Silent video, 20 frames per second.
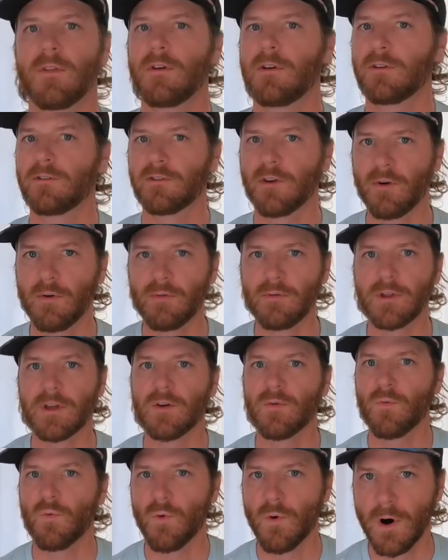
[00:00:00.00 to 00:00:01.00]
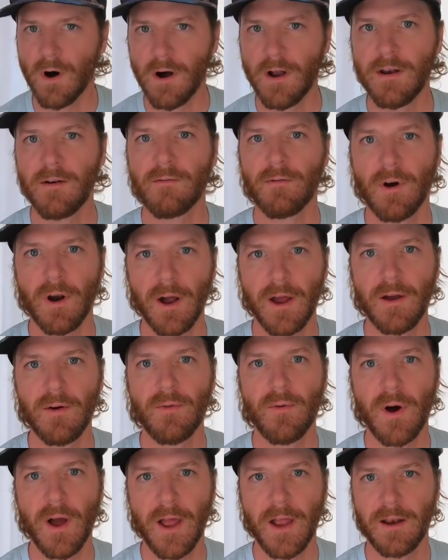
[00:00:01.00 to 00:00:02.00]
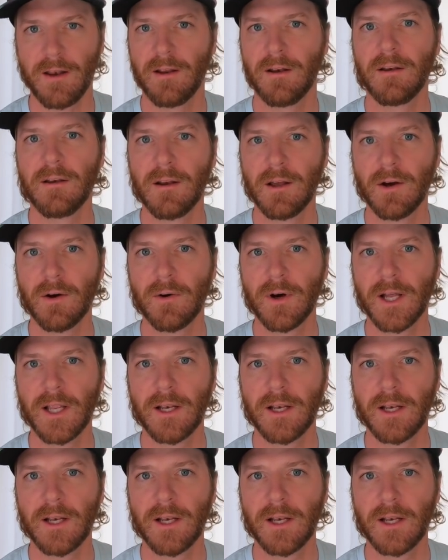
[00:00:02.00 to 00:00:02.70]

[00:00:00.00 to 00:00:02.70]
There's only one right way to do